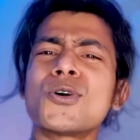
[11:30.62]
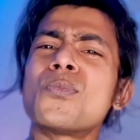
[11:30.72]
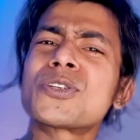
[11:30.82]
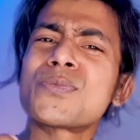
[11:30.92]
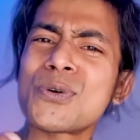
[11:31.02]

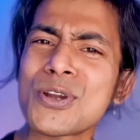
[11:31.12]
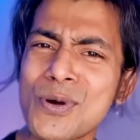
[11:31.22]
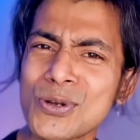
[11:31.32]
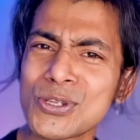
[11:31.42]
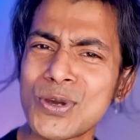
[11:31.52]
much more
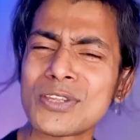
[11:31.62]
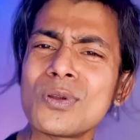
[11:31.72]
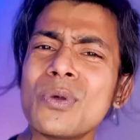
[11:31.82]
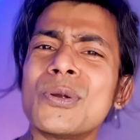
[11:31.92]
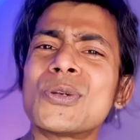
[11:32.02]
about you, and you will be
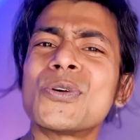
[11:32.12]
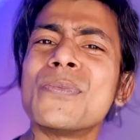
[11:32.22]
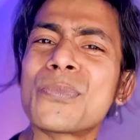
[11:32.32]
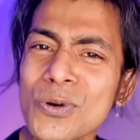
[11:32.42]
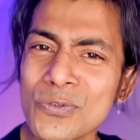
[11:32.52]
able to
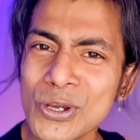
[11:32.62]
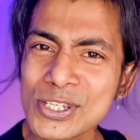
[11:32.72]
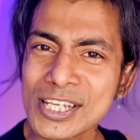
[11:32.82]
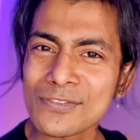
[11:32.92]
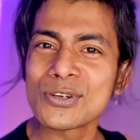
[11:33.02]
improve
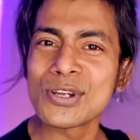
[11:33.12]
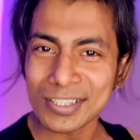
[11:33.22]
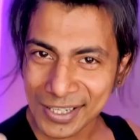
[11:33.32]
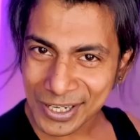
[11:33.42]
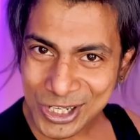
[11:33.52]
yourself in the
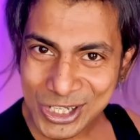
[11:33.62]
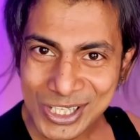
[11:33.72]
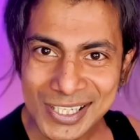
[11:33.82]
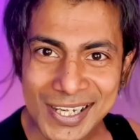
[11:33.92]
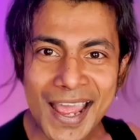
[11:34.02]

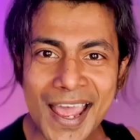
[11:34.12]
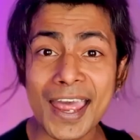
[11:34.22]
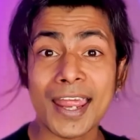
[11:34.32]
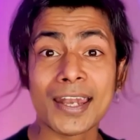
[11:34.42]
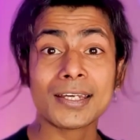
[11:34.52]
corrections,
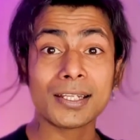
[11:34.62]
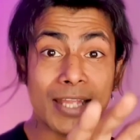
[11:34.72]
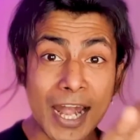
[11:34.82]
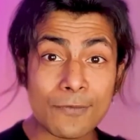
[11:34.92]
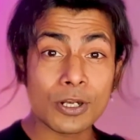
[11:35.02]
and
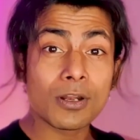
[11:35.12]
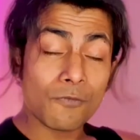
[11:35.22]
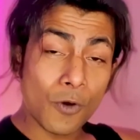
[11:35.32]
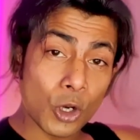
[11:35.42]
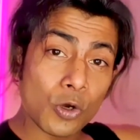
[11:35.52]
that will
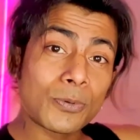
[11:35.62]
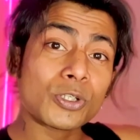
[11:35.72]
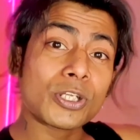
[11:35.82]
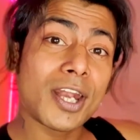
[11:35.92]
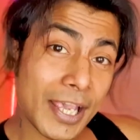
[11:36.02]
follow up to the
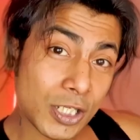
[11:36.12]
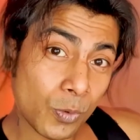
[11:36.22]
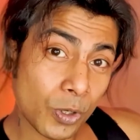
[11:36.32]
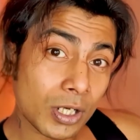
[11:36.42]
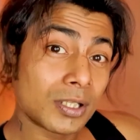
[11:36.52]
next
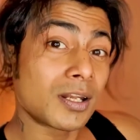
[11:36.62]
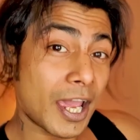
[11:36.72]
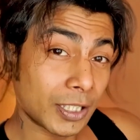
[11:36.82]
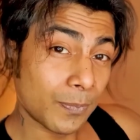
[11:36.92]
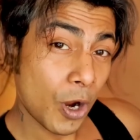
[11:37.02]
one, the
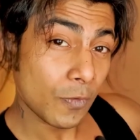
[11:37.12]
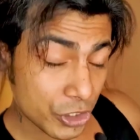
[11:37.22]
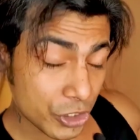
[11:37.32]
9th point, which